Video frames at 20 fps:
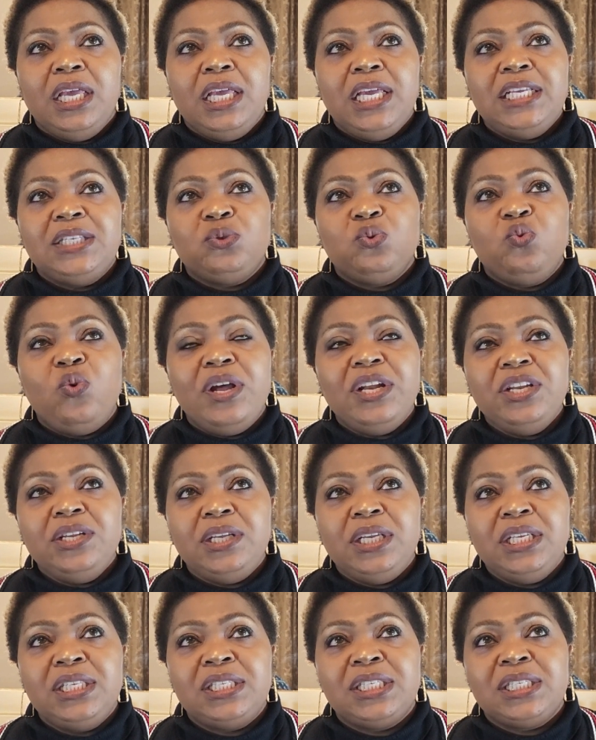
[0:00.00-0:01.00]
it's what
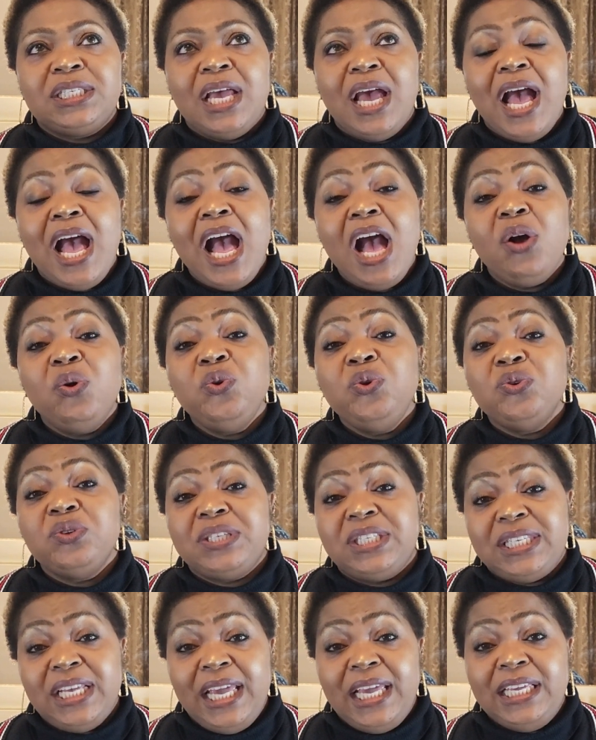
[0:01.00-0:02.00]
is how you
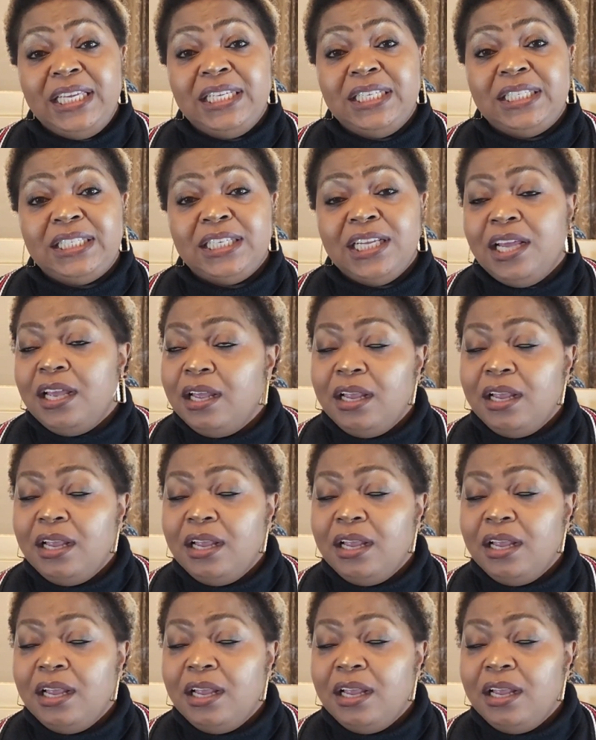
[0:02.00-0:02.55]
say it